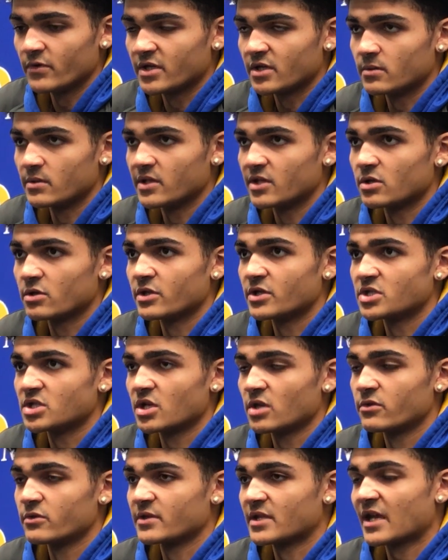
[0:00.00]
we can lean on each
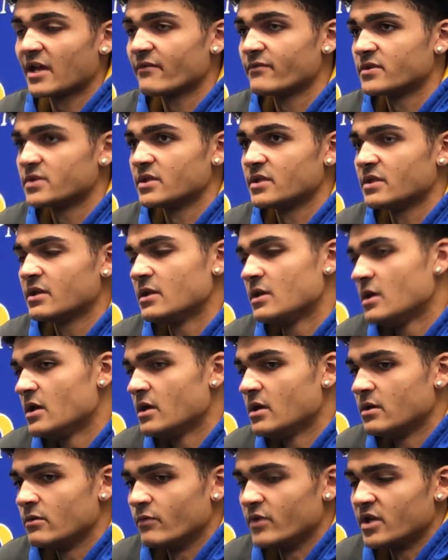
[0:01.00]
other, and obviously,
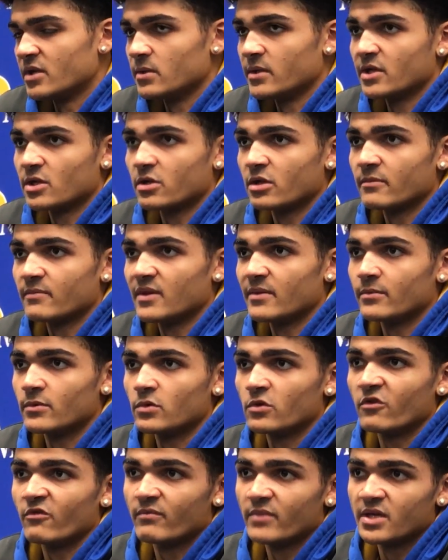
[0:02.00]
we can lean on the people
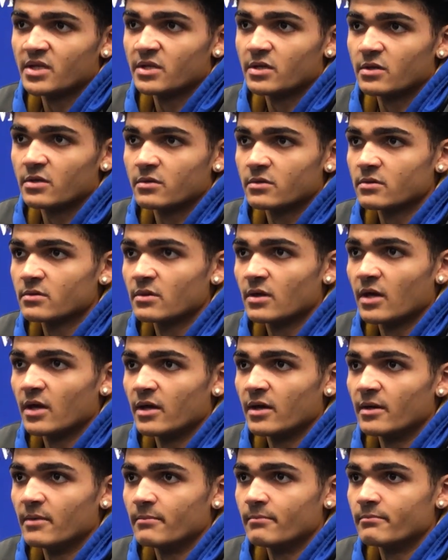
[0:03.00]
who have been here.
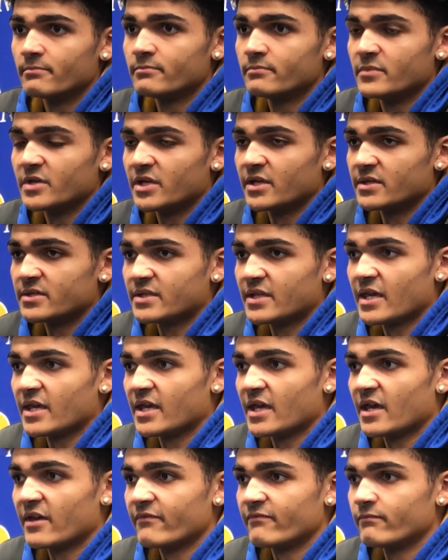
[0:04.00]
Um, because they
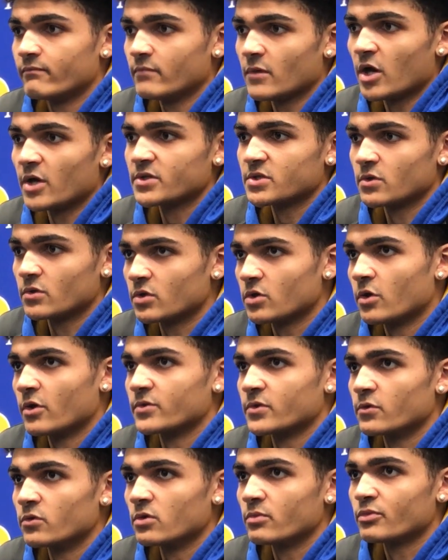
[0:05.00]
have also gone
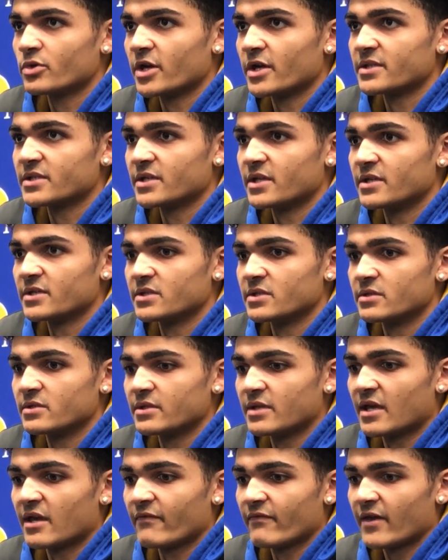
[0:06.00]
through the process and
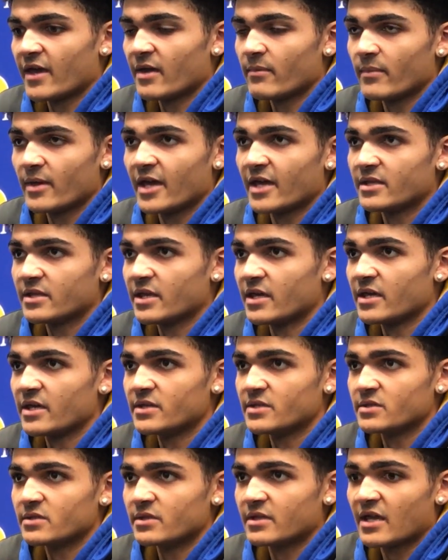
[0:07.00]
have had bad
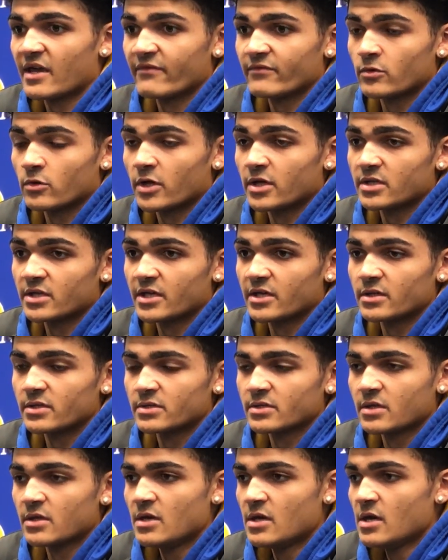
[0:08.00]
days and have great days.
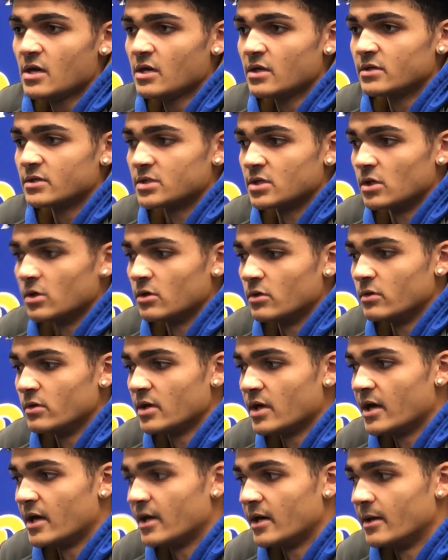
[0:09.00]
So,
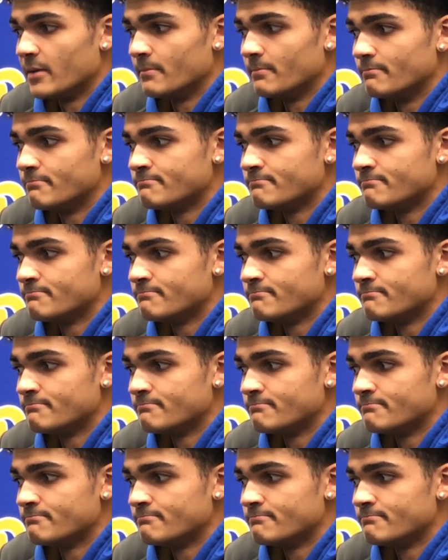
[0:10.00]
um,